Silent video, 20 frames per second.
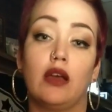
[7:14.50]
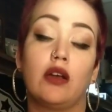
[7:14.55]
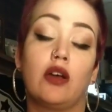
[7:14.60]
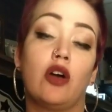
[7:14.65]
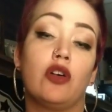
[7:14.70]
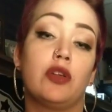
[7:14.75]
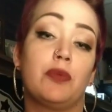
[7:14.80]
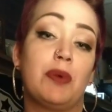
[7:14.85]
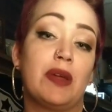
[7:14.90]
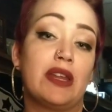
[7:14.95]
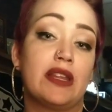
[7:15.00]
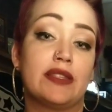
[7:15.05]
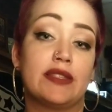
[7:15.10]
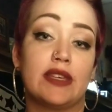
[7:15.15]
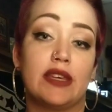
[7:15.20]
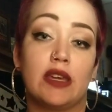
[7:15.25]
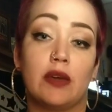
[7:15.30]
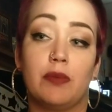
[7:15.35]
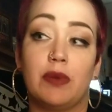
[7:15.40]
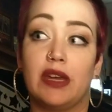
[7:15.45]

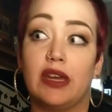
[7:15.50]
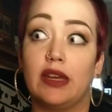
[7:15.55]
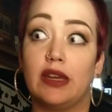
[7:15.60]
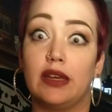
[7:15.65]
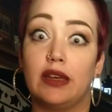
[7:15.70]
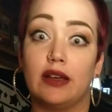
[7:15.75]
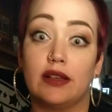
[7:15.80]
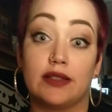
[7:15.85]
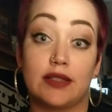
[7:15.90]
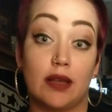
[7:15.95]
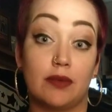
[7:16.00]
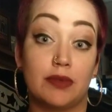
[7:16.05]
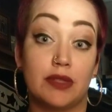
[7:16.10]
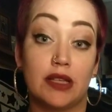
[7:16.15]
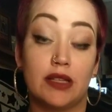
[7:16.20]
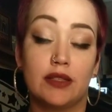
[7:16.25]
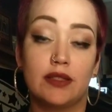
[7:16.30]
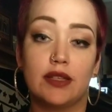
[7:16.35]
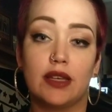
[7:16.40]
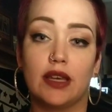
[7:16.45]
Codependency could be a
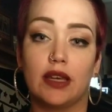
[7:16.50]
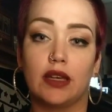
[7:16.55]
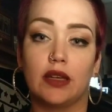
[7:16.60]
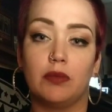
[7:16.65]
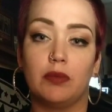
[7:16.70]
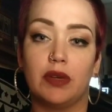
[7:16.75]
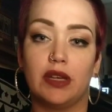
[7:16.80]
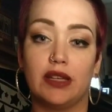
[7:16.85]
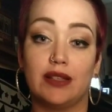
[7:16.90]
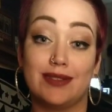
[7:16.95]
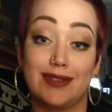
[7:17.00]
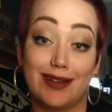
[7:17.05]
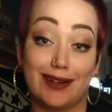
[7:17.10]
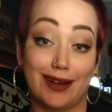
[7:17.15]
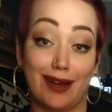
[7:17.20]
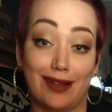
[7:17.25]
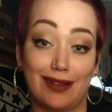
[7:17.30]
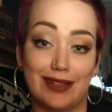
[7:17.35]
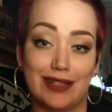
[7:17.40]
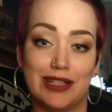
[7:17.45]
substance. It can be
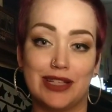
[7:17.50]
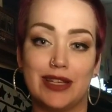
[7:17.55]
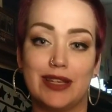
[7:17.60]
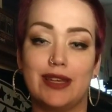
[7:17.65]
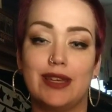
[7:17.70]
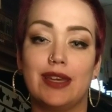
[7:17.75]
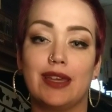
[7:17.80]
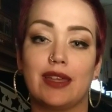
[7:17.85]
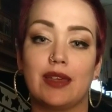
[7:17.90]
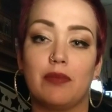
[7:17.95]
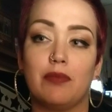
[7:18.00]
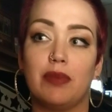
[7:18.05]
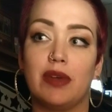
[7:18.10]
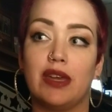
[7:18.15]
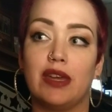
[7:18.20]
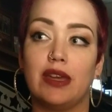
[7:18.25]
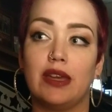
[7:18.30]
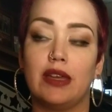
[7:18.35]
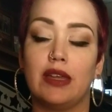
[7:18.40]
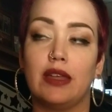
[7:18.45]
technology. It can
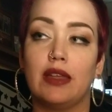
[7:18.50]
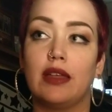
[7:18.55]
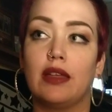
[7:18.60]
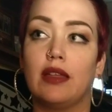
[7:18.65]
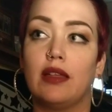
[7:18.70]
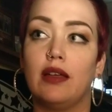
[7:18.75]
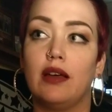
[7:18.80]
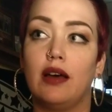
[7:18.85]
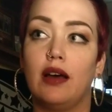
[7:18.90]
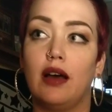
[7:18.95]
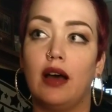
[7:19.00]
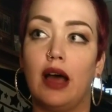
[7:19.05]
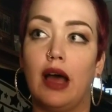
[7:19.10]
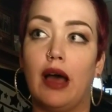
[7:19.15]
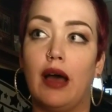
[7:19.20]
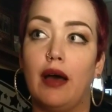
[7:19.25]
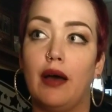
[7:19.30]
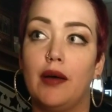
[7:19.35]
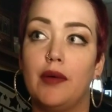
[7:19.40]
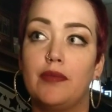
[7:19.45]
be
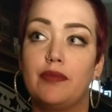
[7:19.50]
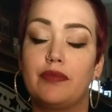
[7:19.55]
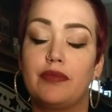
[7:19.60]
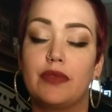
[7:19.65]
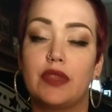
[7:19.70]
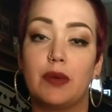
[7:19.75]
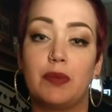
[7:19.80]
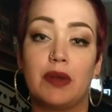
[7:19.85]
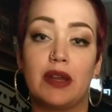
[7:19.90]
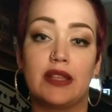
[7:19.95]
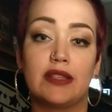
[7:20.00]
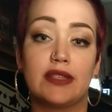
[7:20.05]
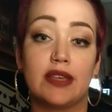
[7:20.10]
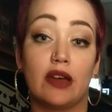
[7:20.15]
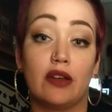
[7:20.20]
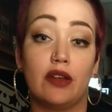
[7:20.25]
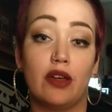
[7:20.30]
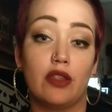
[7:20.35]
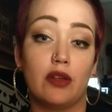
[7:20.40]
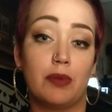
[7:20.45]
dependency
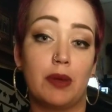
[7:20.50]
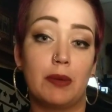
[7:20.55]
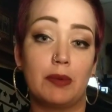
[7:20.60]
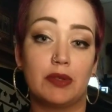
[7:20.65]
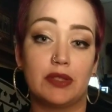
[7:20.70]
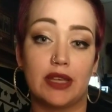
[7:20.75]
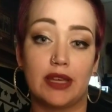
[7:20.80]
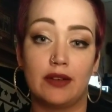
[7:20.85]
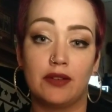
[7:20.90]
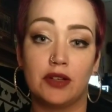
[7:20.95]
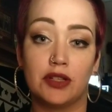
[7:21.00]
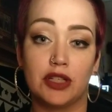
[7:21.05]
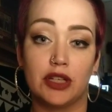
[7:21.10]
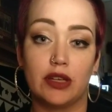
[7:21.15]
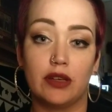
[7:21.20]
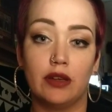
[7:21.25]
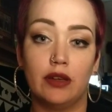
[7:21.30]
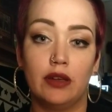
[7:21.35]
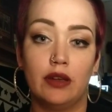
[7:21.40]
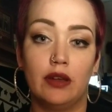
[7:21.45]
on other people's
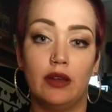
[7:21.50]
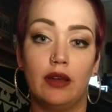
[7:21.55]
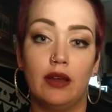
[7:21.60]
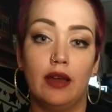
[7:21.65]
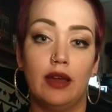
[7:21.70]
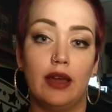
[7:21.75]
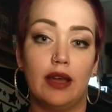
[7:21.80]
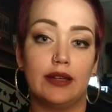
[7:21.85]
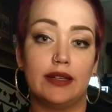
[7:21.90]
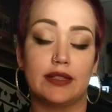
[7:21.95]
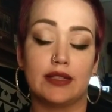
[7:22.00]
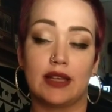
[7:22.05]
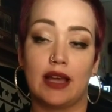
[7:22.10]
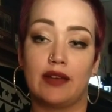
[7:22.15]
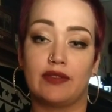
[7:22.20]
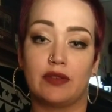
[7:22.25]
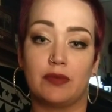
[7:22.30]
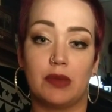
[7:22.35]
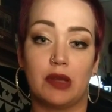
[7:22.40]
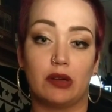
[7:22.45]
energy. It doesn't
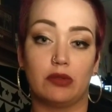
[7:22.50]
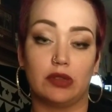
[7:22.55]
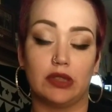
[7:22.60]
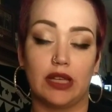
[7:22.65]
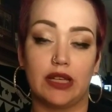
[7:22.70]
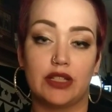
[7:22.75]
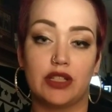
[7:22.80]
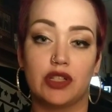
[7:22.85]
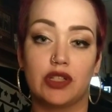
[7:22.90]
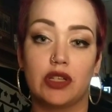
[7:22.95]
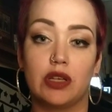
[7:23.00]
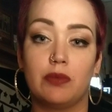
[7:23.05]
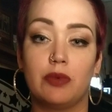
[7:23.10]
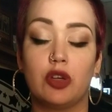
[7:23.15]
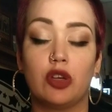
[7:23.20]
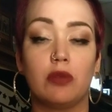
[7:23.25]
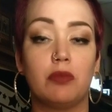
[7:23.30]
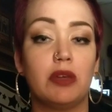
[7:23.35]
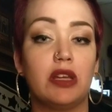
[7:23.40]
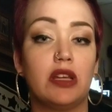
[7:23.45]
have to be a relationship.
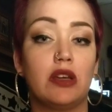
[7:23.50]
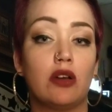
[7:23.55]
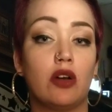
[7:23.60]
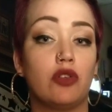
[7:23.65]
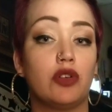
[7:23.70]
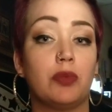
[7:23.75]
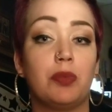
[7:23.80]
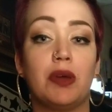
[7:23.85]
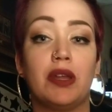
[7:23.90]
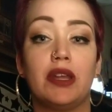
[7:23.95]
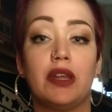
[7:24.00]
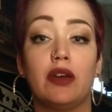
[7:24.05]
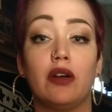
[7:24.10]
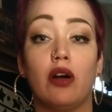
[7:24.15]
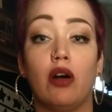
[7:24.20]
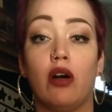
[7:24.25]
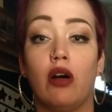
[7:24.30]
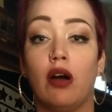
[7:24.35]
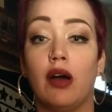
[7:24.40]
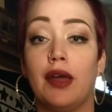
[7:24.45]
You can be codependent
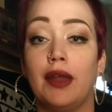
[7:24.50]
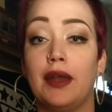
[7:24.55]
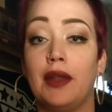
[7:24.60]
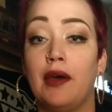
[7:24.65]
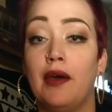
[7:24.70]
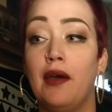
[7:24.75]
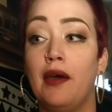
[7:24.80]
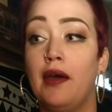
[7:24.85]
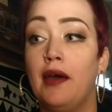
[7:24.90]
on